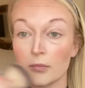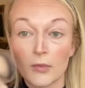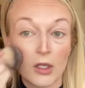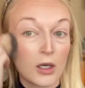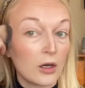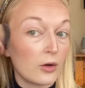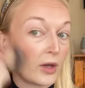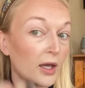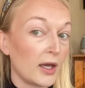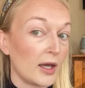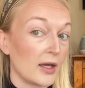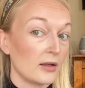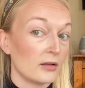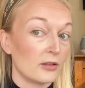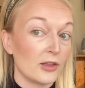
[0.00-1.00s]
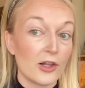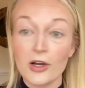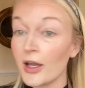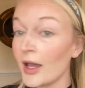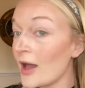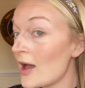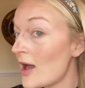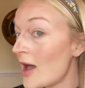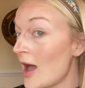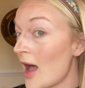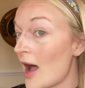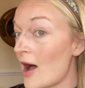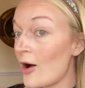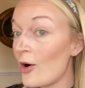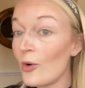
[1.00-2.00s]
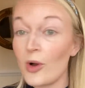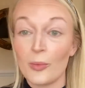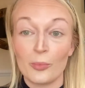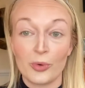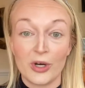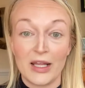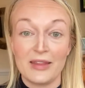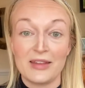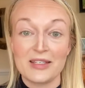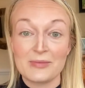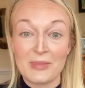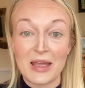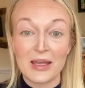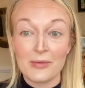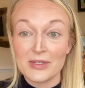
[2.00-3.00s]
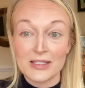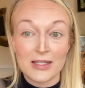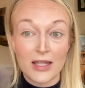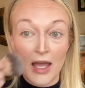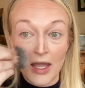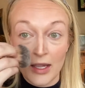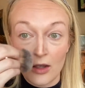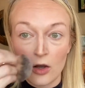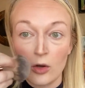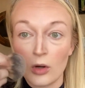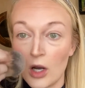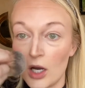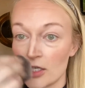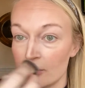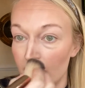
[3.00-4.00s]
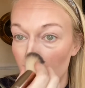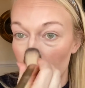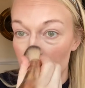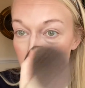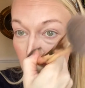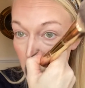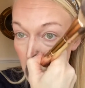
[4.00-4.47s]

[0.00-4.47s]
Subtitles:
Okay, look how pretty. This makeup is like, oh gosh, my nose.